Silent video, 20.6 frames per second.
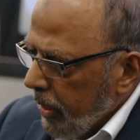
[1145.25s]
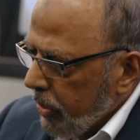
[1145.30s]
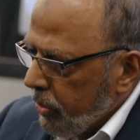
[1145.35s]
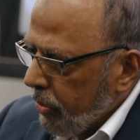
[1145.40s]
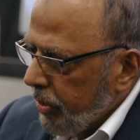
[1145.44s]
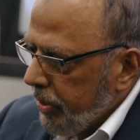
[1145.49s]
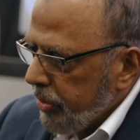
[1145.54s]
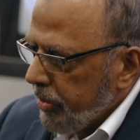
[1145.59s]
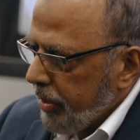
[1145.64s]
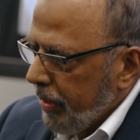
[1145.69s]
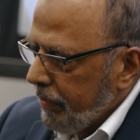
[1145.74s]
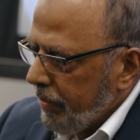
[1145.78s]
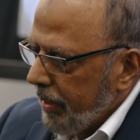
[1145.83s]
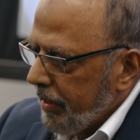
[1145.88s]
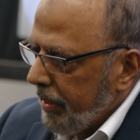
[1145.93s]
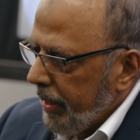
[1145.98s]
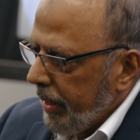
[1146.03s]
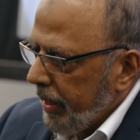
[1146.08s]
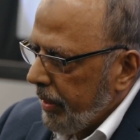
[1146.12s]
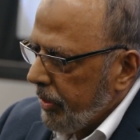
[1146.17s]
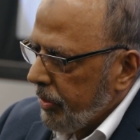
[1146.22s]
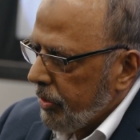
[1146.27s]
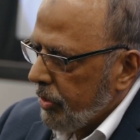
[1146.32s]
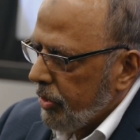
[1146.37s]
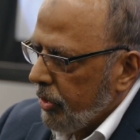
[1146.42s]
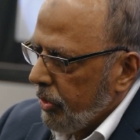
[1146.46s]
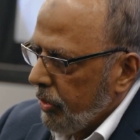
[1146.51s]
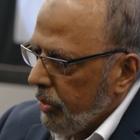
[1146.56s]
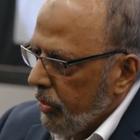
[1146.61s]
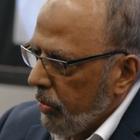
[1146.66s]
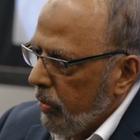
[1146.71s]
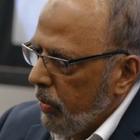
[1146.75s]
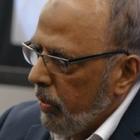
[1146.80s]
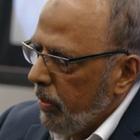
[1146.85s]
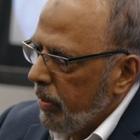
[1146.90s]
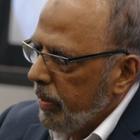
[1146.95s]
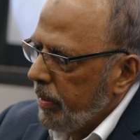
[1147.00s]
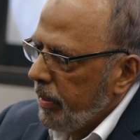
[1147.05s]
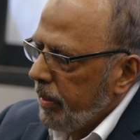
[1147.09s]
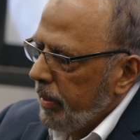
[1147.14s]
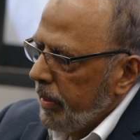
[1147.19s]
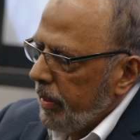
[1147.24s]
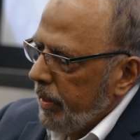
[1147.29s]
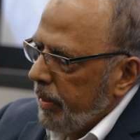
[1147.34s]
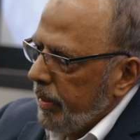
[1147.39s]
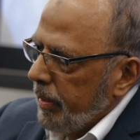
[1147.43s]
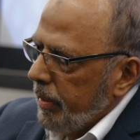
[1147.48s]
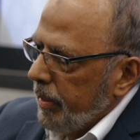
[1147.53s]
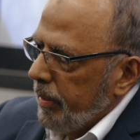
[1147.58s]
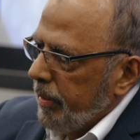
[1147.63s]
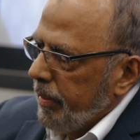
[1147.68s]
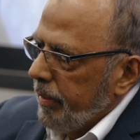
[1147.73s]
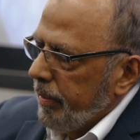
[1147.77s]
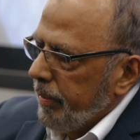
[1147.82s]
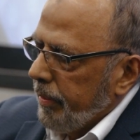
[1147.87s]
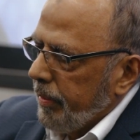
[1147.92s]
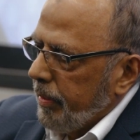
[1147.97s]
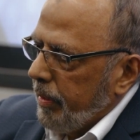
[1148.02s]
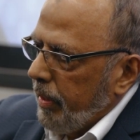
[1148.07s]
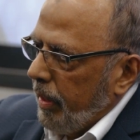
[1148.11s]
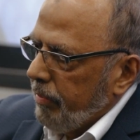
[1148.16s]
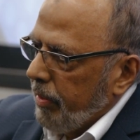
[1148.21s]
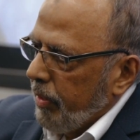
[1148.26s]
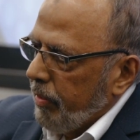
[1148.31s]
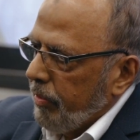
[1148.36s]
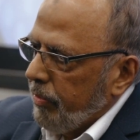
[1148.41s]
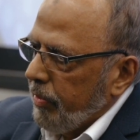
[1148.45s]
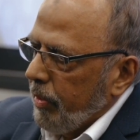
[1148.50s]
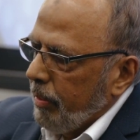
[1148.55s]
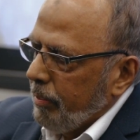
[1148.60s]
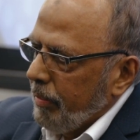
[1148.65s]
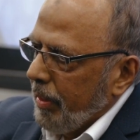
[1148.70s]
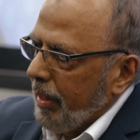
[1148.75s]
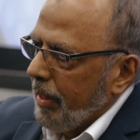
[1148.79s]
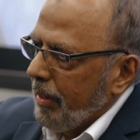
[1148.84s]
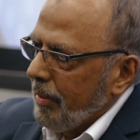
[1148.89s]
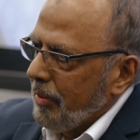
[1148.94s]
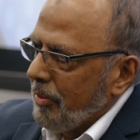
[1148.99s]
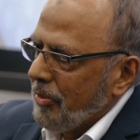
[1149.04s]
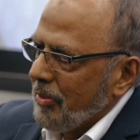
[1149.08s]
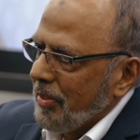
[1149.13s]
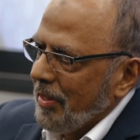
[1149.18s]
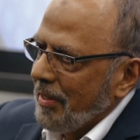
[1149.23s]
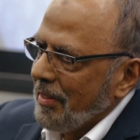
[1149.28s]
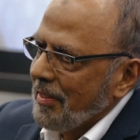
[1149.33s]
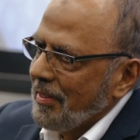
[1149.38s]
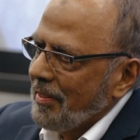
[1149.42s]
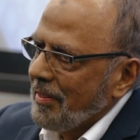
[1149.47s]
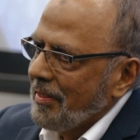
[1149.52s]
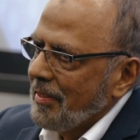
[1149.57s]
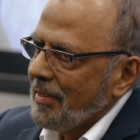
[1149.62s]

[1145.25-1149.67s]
270 days to cover from A to Z